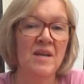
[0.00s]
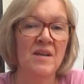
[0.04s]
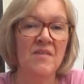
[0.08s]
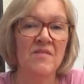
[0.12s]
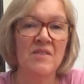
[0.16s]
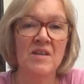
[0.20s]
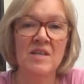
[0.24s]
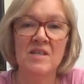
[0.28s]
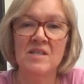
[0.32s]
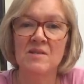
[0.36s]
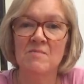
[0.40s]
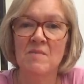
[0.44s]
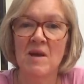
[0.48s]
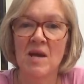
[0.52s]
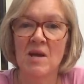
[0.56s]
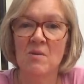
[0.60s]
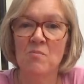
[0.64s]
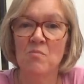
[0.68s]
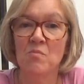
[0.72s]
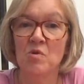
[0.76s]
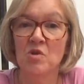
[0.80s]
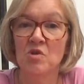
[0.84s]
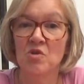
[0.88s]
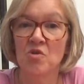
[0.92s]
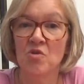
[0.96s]
These
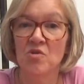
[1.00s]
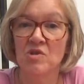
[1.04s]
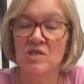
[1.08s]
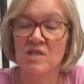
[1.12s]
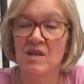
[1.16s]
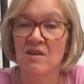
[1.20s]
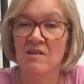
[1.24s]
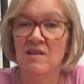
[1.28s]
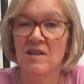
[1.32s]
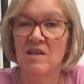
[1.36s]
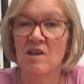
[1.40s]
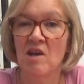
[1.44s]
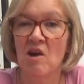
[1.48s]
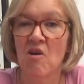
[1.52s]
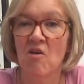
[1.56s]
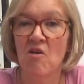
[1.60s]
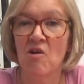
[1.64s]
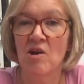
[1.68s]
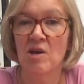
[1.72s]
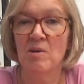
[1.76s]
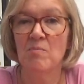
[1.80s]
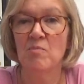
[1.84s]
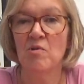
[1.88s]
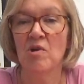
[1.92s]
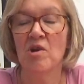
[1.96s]
men were not only
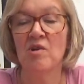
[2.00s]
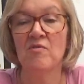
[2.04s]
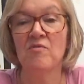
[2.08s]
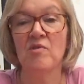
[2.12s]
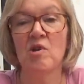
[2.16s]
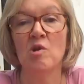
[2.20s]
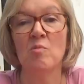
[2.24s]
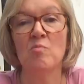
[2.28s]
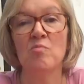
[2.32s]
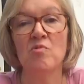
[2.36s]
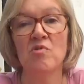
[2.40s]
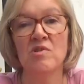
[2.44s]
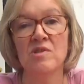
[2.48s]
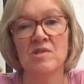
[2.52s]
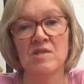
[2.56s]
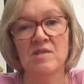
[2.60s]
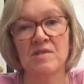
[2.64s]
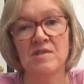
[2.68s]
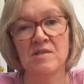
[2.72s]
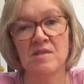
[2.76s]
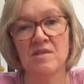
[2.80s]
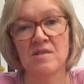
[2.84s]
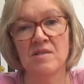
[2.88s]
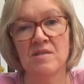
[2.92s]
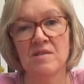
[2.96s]
high-profile
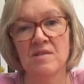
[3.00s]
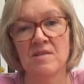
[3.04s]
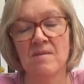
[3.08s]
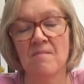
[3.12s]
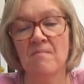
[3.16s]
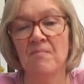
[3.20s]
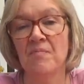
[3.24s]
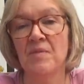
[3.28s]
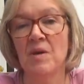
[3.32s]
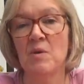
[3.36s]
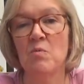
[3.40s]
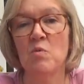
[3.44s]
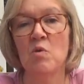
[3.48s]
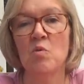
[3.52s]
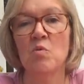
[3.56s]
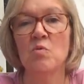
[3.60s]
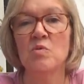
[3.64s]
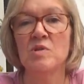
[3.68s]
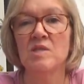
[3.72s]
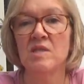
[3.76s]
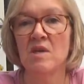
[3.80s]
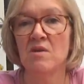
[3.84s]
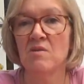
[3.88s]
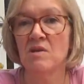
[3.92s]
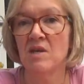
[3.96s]
Protestants, they were
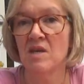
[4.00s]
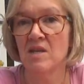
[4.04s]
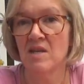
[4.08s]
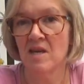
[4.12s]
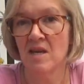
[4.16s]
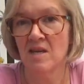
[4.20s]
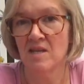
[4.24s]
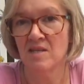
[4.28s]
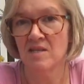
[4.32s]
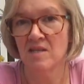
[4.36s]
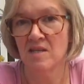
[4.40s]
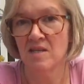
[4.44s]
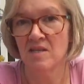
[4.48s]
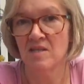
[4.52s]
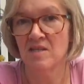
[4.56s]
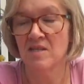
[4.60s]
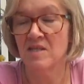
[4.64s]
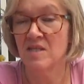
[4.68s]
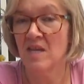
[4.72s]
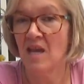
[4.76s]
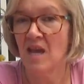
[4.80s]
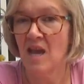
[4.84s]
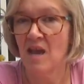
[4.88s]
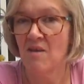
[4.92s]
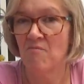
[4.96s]
also connected
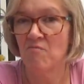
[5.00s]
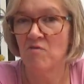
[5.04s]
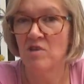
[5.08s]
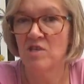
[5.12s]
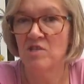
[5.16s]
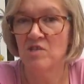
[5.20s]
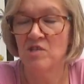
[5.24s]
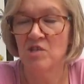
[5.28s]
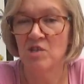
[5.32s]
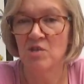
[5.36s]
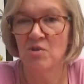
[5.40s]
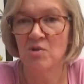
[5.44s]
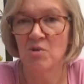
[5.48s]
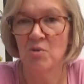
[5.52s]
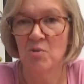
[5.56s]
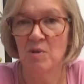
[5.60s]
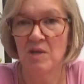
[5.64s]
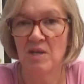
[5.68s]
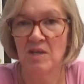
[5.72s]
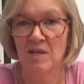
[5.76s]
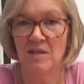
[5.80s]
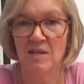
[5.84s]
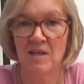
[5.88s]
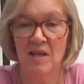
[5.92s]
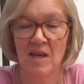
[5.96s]
to Henry's new
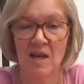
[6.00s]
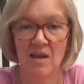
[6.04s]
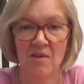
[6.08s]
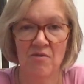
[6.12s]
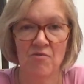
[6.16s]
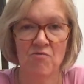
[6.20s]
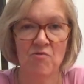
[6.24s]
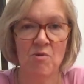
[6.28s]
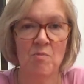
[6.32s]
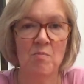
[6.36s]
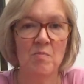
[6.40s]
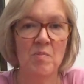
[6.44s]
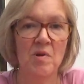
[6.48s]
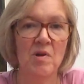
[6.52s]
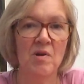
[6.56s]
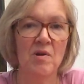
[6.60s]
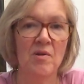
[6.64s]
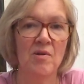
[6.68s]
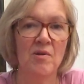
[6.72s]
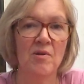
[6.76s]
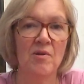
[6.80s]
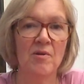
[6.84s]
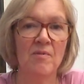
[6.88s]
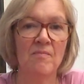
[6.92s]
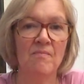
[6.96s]
queen, Catherine
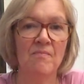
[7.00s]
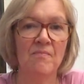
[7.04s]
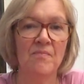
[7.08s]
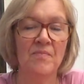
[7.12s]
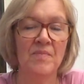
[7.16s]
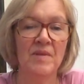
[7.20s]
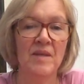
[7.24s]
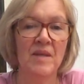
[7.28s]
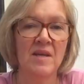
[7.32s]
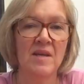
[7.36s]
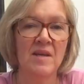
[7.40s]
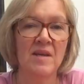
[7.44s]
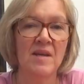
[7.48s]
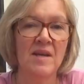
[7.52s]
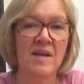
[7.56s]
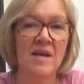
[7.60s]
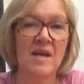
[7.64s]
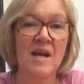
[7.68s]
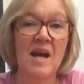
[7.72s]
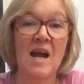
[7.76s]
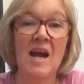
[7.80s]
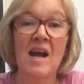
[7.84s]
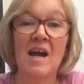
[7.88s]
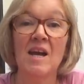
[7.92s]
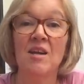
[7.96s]
Parr.
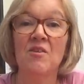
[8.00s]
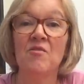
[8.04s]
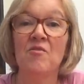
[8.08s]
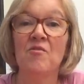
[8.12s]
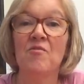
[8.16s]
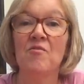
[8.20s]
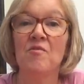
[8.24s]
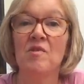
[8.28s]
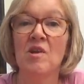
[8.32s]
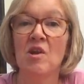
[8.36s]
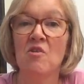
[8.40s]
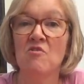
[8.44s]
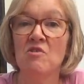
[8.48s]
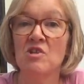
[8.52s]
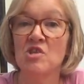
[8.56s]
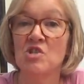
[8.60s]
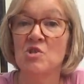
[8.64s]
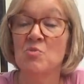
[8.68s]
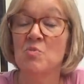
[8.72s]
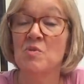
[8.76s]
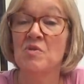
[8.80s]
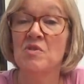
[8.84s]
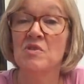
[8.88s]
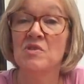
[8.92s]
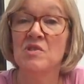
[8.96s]
Anne
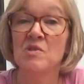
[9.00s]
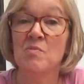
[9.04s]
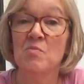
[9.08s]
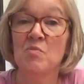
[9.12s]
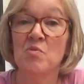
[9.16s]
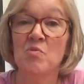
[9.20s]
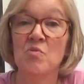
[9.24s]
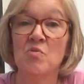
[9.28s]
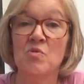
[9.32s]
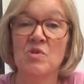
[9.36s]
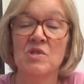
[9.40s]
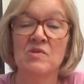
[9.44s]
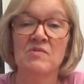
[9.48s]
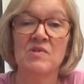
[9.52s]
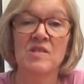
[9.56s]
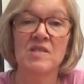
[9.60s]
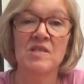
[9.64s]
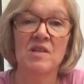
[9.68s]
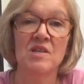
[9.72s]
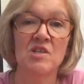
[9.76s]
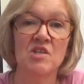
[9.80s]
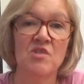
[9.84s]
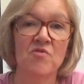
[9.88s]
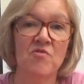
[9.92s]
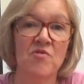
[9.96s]
flourished with the support of
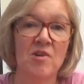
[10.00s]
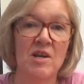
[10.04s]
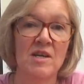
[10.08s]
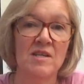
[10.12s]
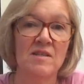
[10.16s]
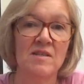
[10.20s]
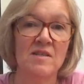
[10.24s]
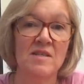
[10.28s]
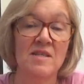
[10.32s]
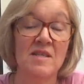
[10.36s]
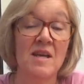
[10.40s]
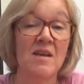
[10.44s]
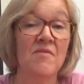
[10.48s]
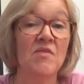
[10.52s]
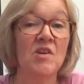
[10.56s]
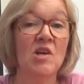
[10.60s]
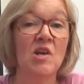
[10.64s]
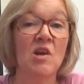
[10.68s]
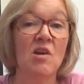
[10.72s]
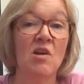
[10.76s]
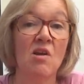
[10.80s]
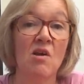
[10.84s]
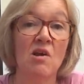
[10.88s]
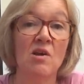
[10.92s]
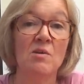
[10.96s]
such friends and the
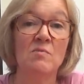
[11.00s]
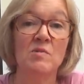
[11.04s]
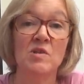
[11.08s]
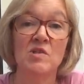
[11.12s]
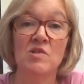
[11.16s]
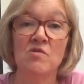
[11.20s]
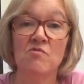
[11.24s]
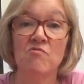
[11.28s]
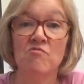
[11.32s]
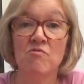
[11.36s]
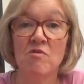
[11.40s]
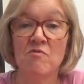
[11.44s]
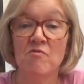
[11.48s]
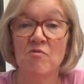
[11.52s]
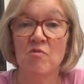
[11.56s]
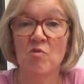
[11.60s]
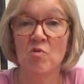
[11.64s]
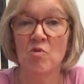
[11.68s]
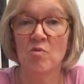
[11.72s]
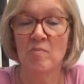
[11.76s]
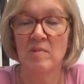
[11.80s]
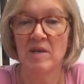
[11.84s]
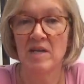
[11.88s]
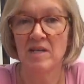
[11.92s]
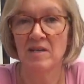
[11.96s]
climate of
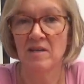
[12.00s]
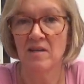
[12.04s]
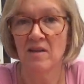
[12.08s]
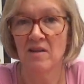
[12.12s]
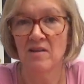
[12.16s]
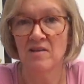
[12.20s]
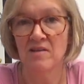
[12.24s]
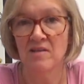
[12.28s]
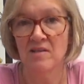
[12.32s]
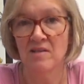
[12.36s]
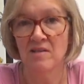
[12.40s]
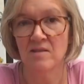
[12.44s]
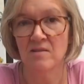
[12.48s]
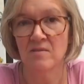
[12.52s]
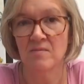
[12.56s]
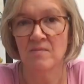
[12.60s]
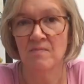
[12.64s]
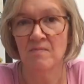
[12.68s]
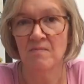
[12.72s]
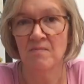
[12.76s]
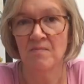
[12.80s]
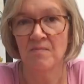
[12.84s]
reform in London.